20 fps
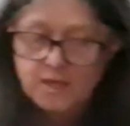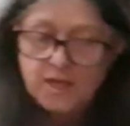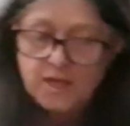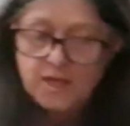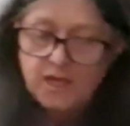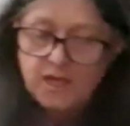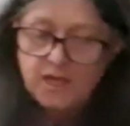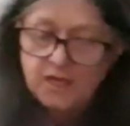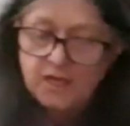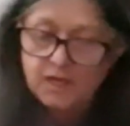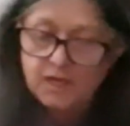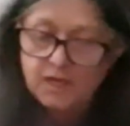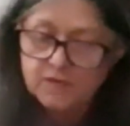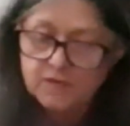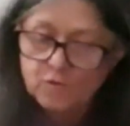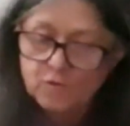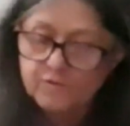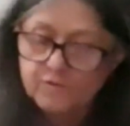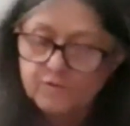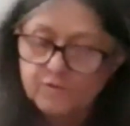And
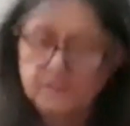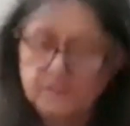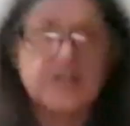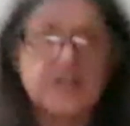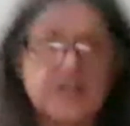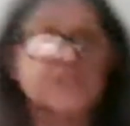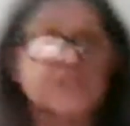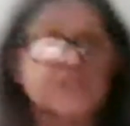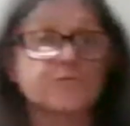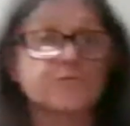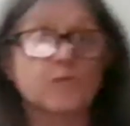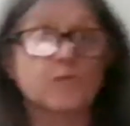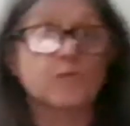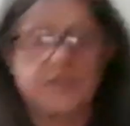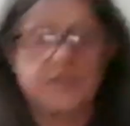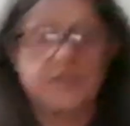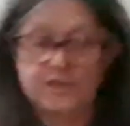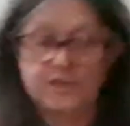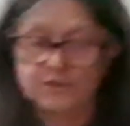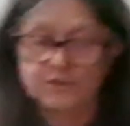over the last 4
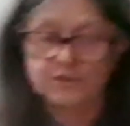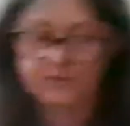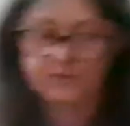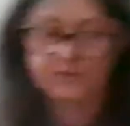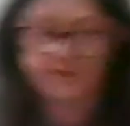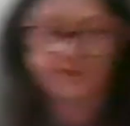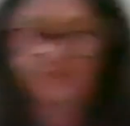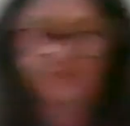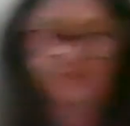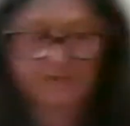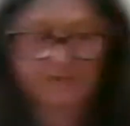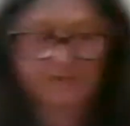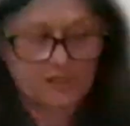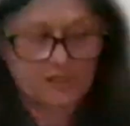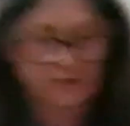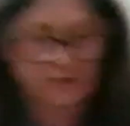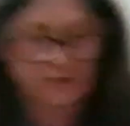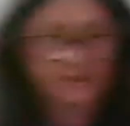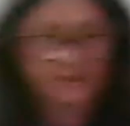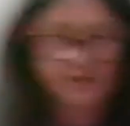years,
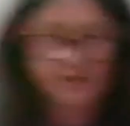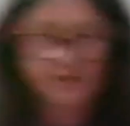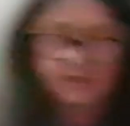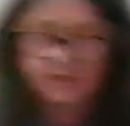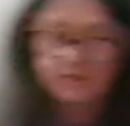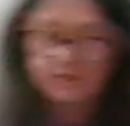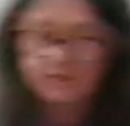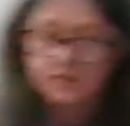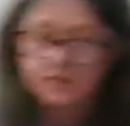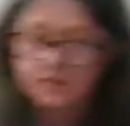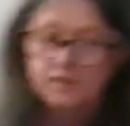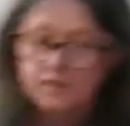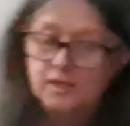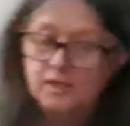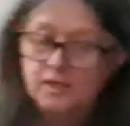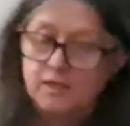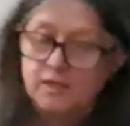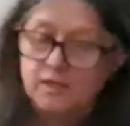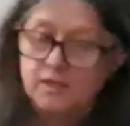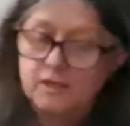especially,
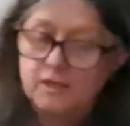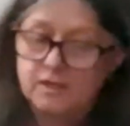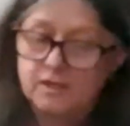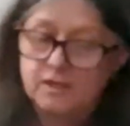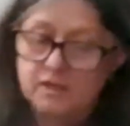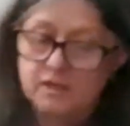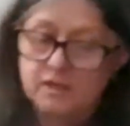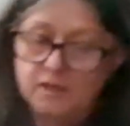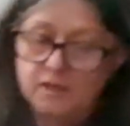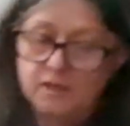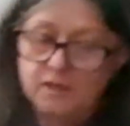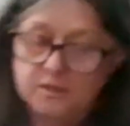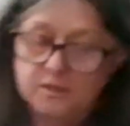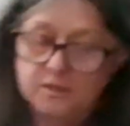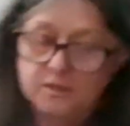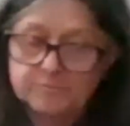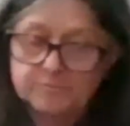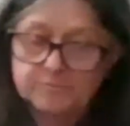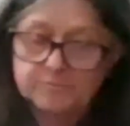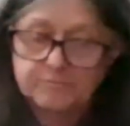
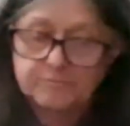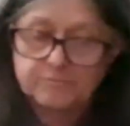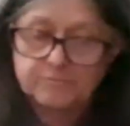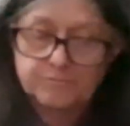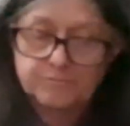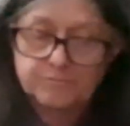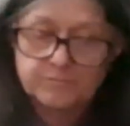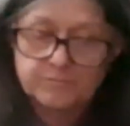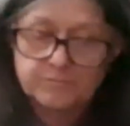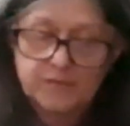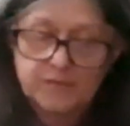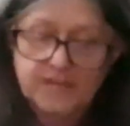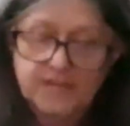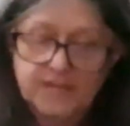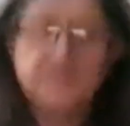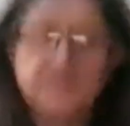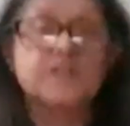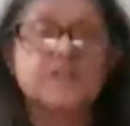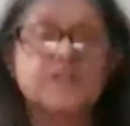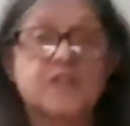I
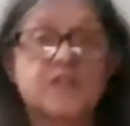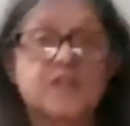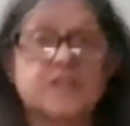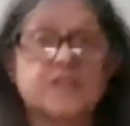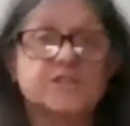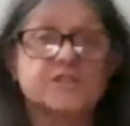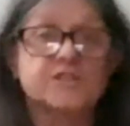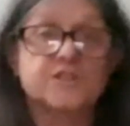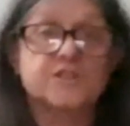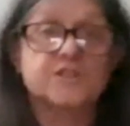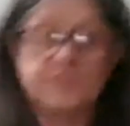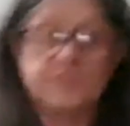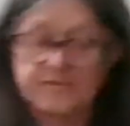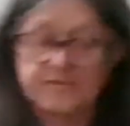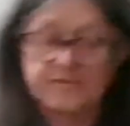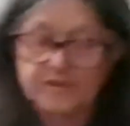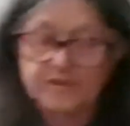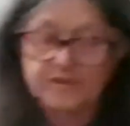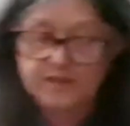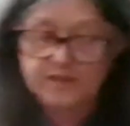considered it
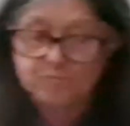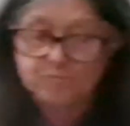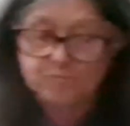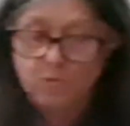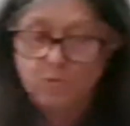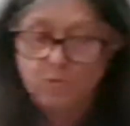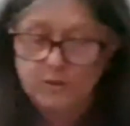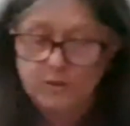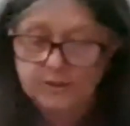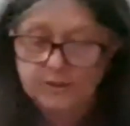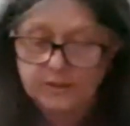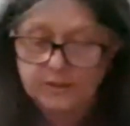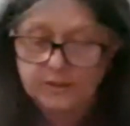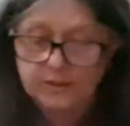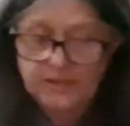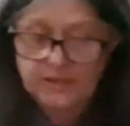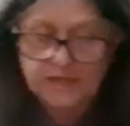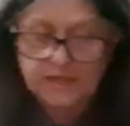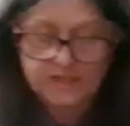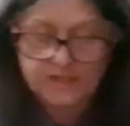very important.
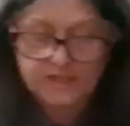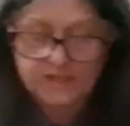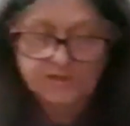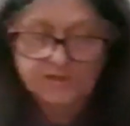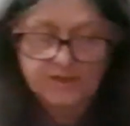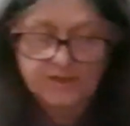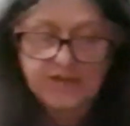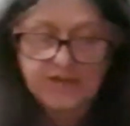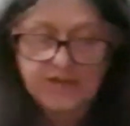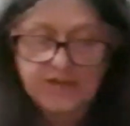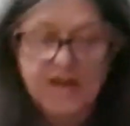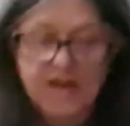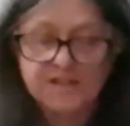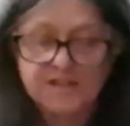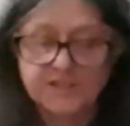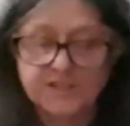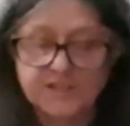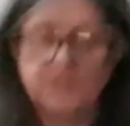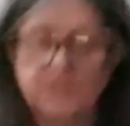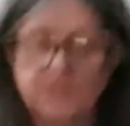And I started
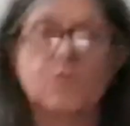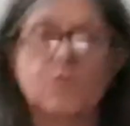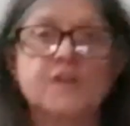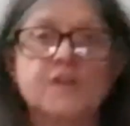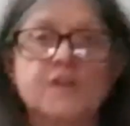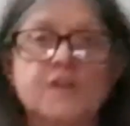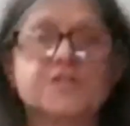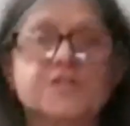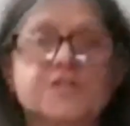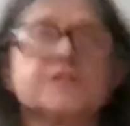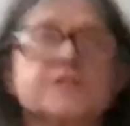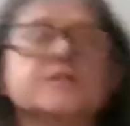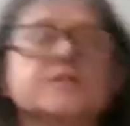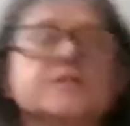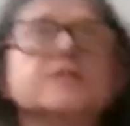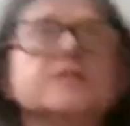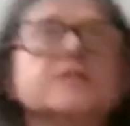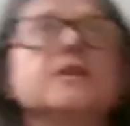asking questions.